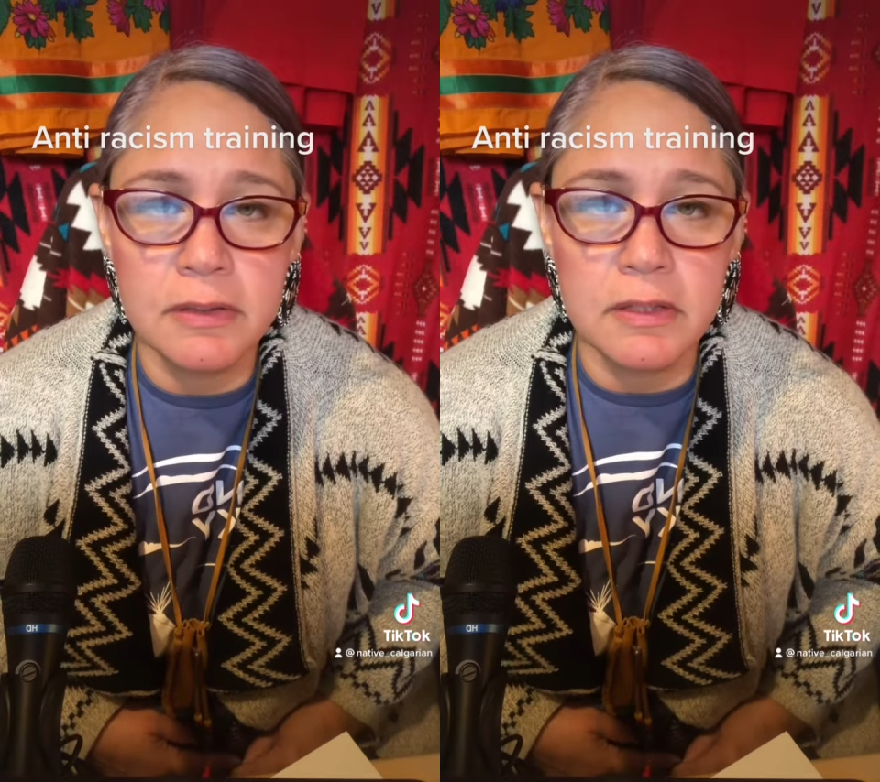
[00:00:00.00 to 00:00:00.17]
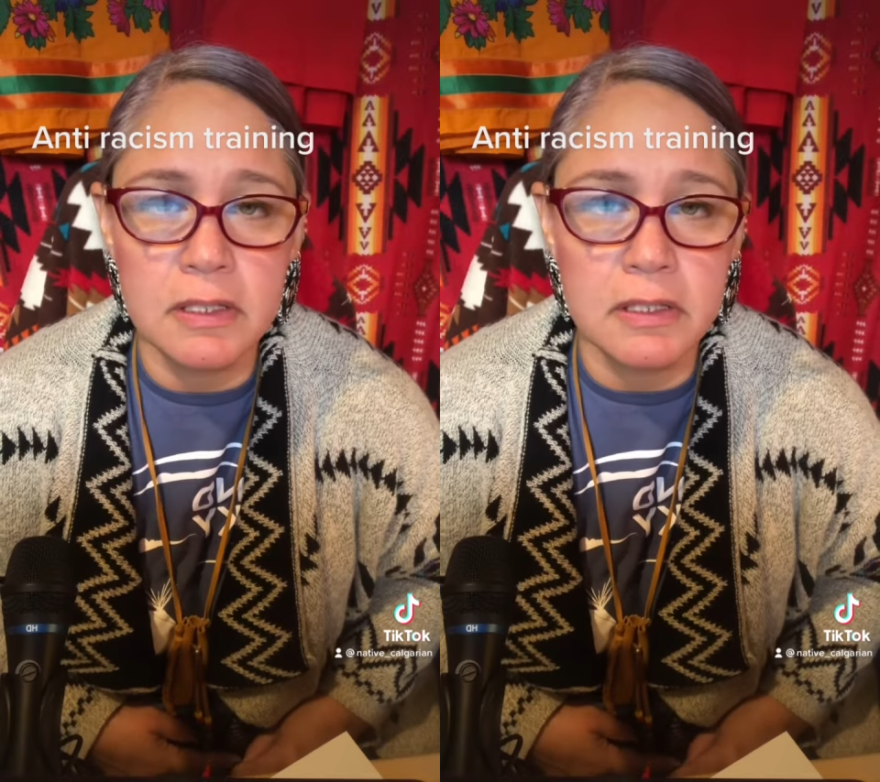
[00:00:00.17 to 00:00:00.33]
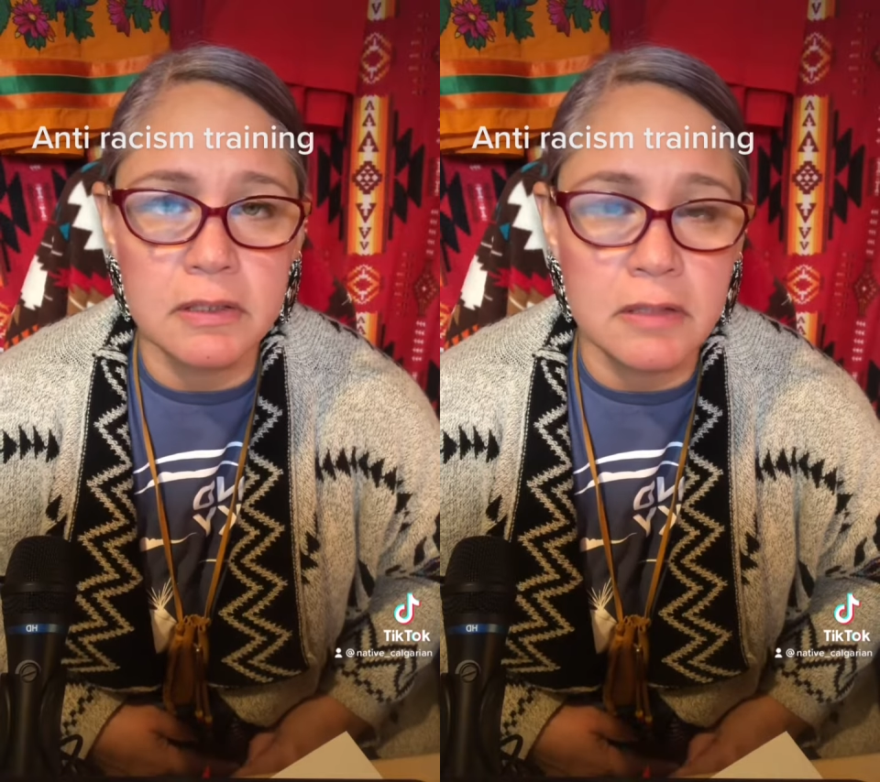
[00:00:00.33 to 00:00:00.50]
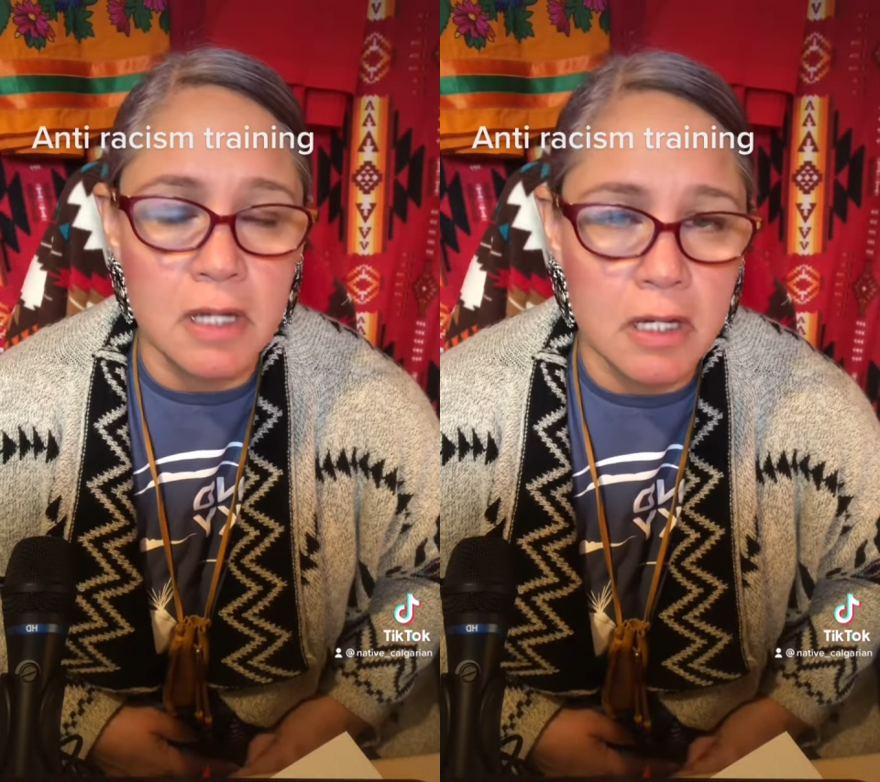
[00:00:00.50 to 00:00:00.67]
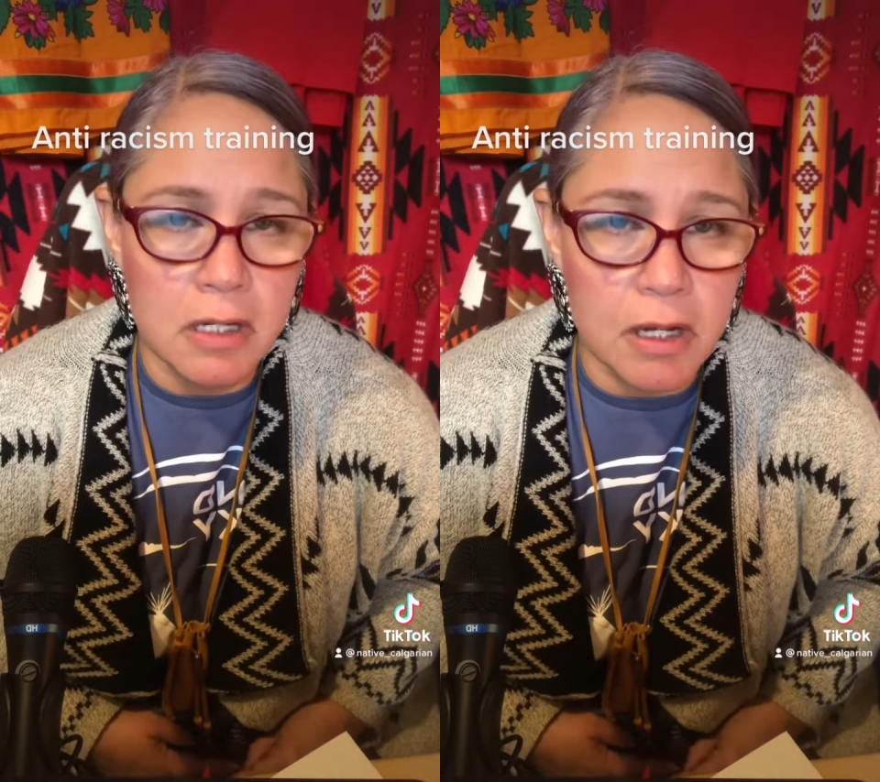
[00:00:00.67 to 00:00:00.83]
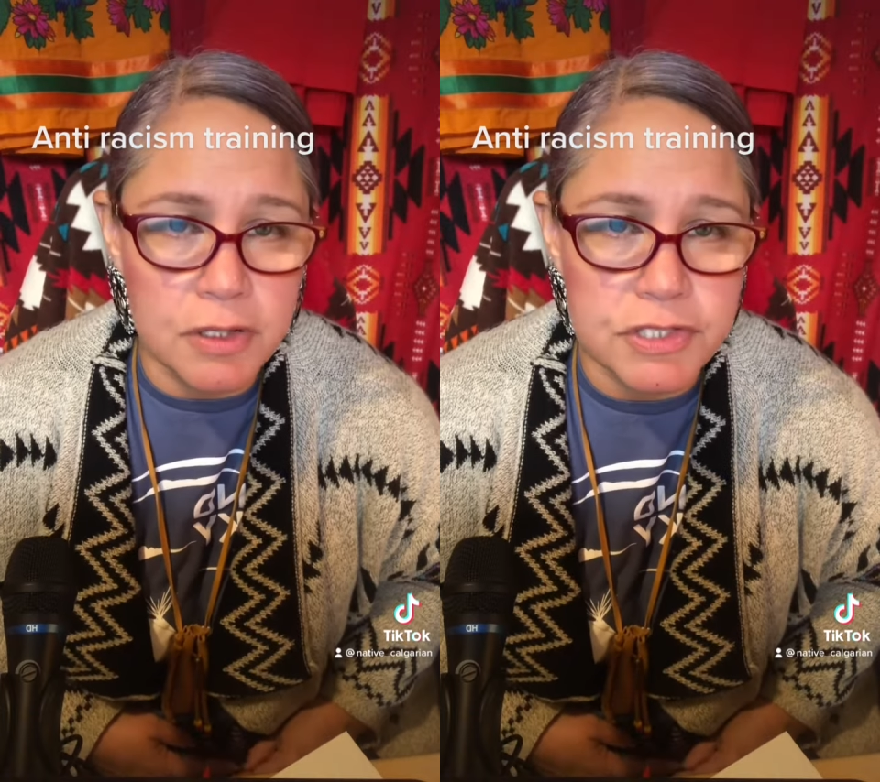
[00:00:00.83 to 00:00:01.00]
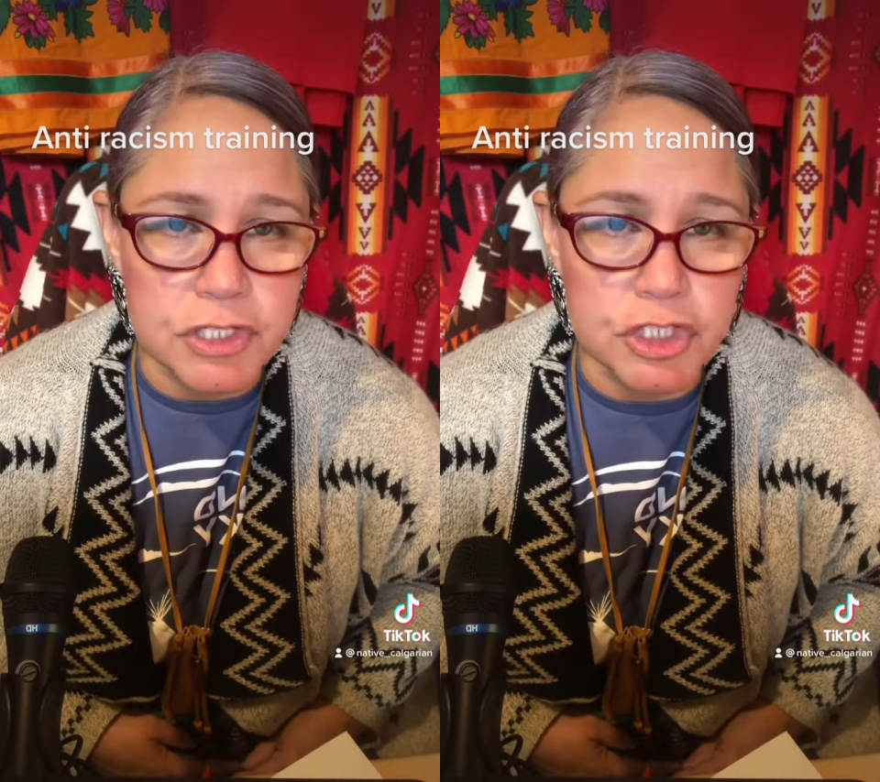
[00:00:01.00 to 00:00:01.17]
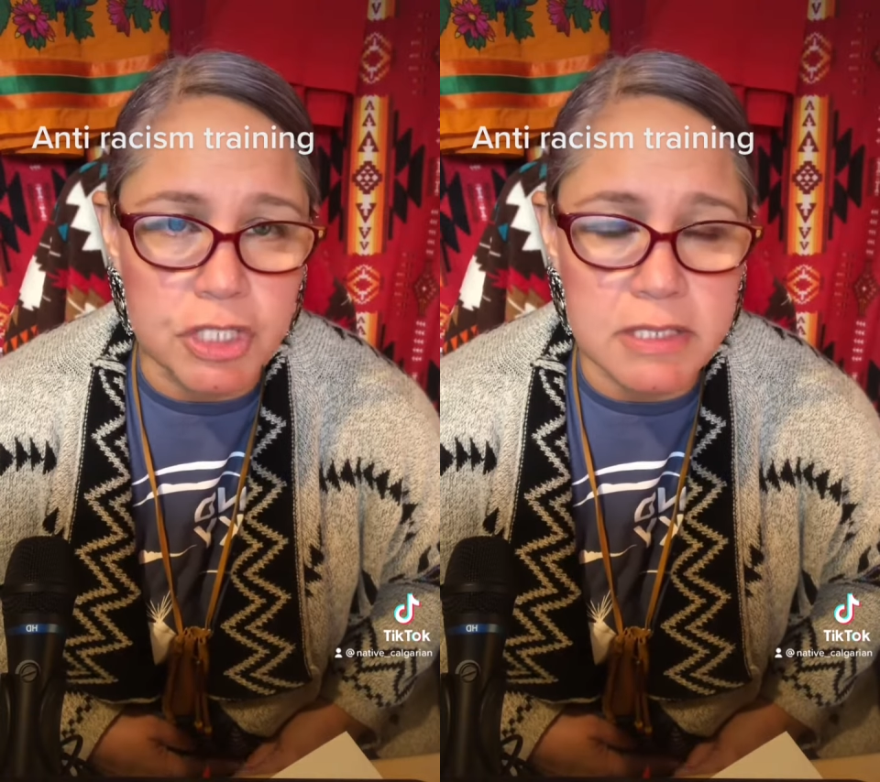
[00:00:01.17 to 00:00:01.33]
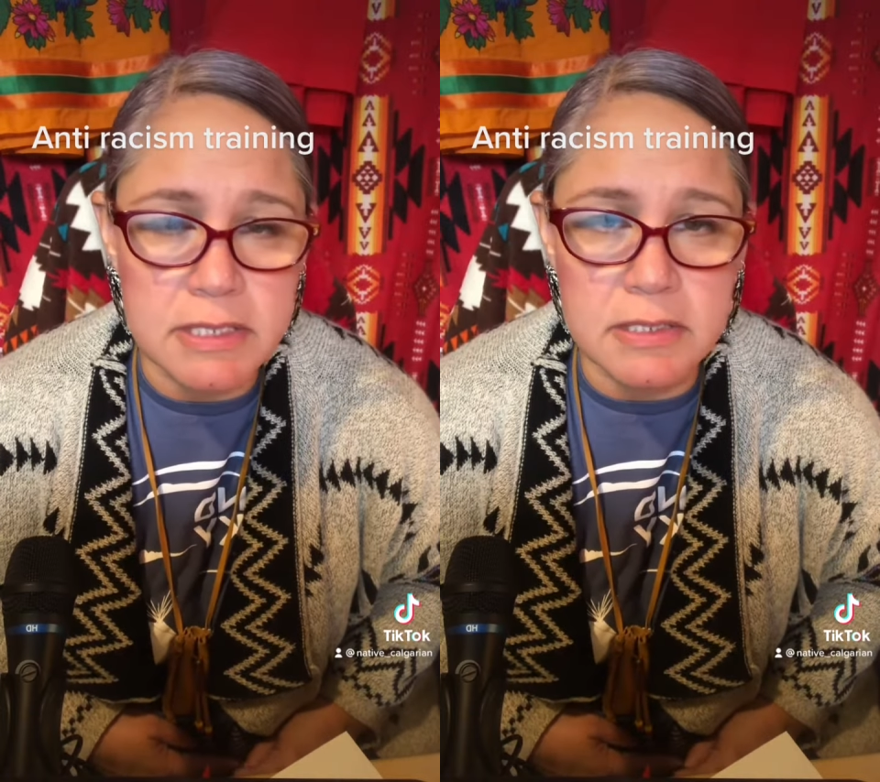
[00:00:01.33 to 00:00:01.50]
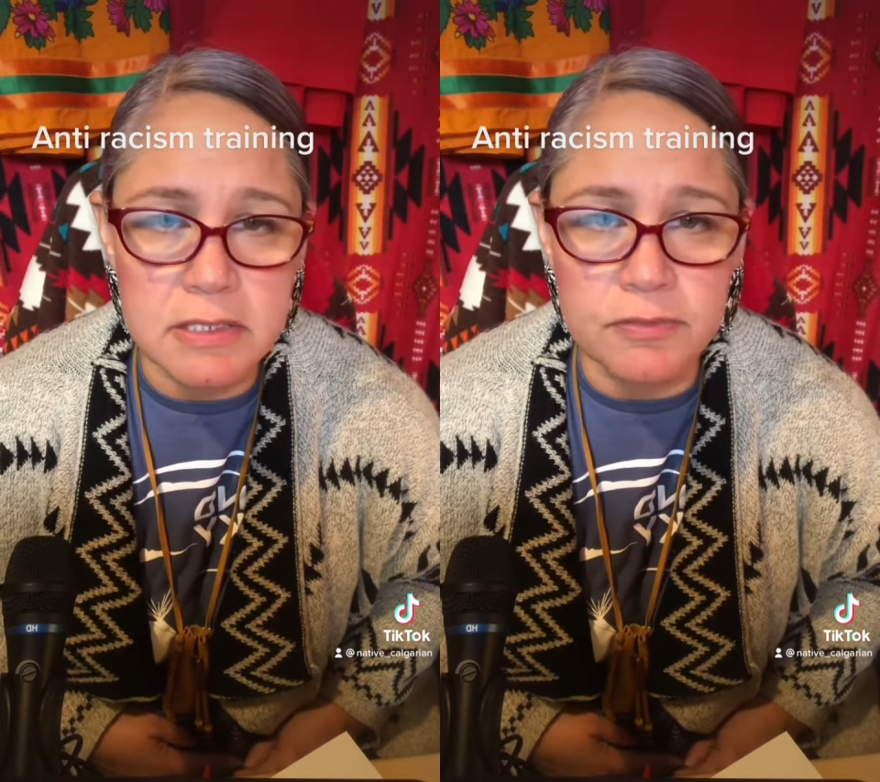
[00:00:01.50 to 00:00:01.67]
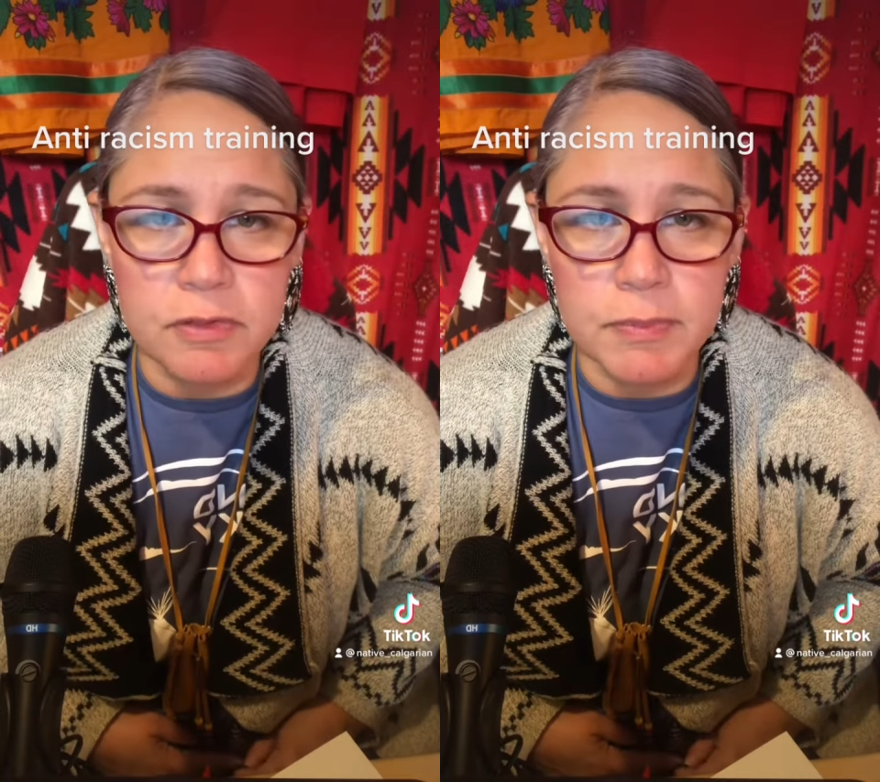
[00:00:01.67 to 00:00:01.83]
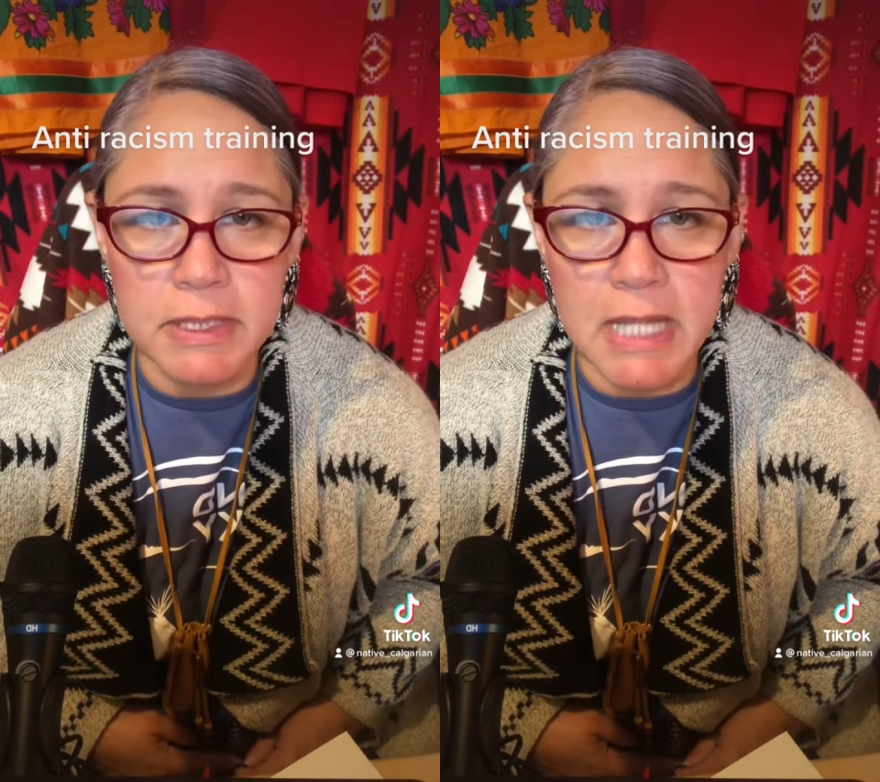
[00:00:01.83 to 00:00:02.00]
the calls to justice
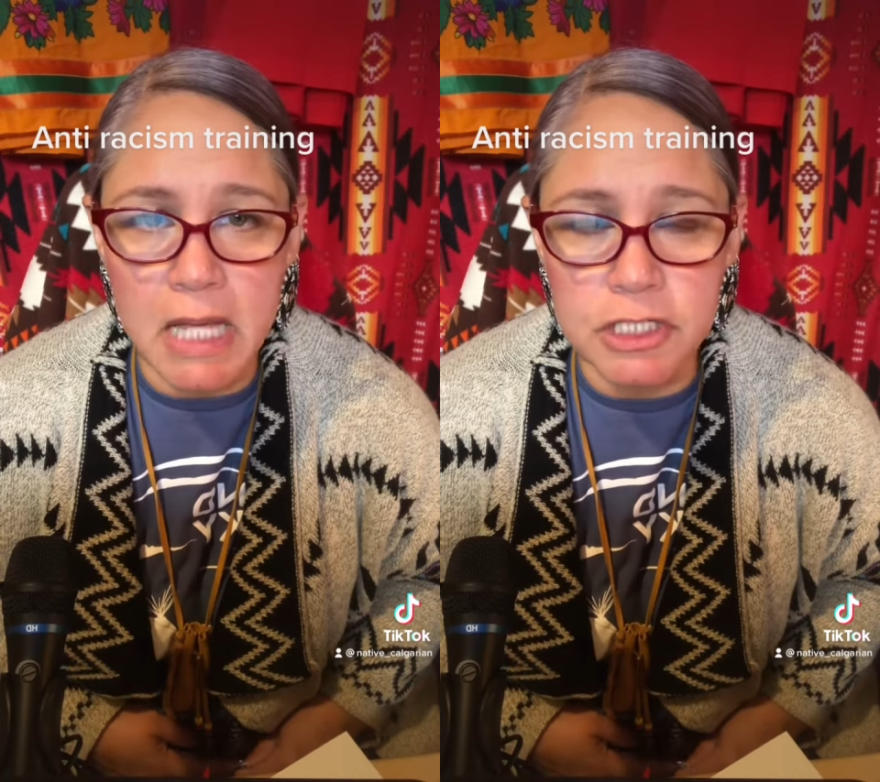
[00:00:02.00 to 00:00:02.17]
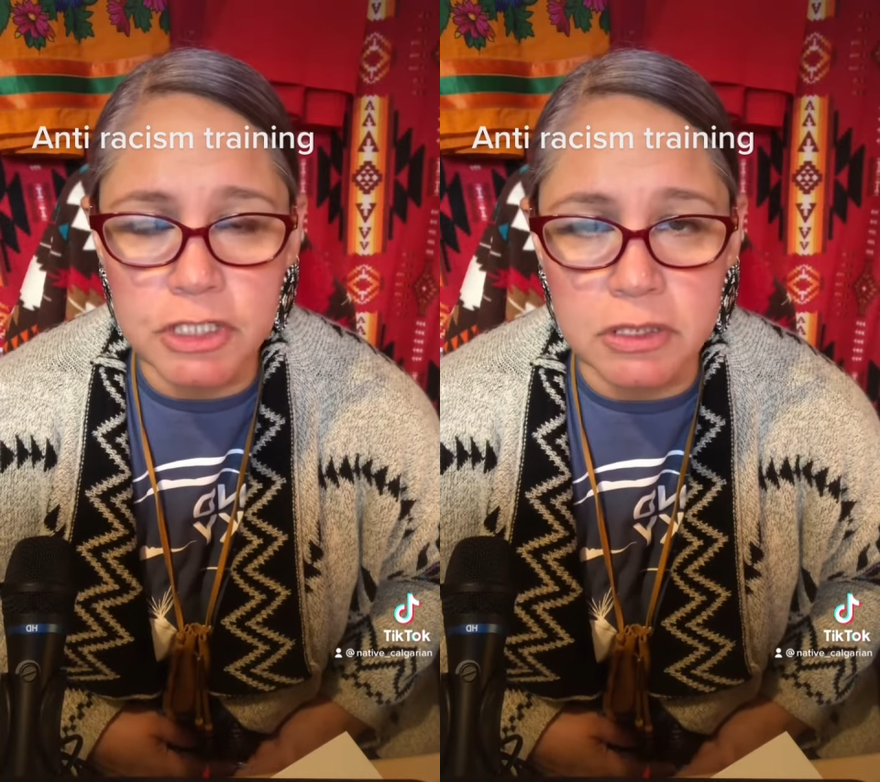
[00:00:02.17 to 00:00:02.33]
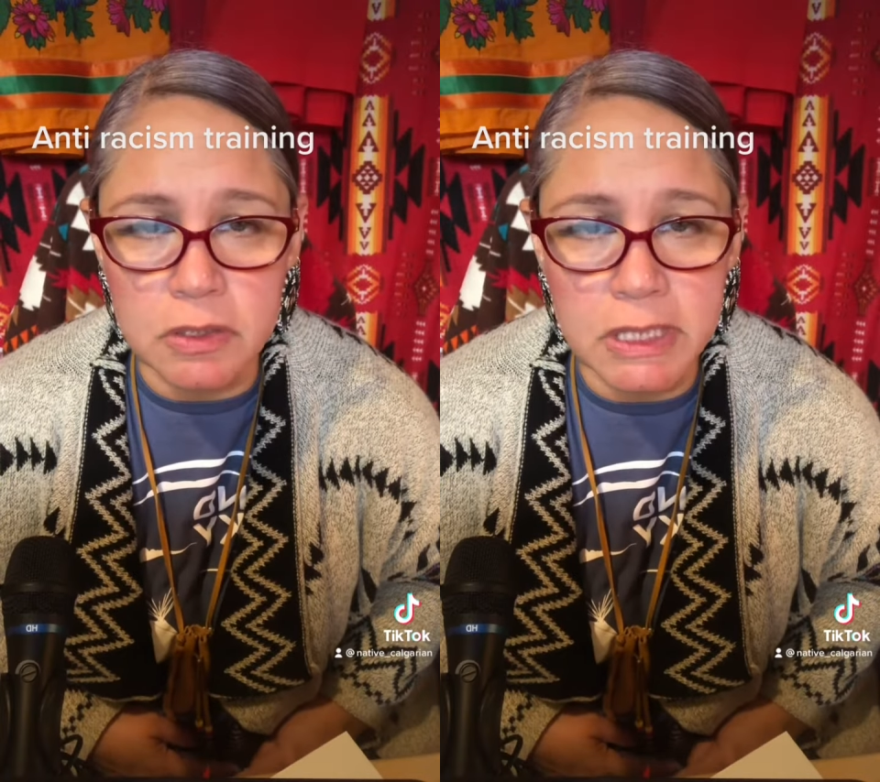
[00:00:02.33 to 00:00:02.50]
from the National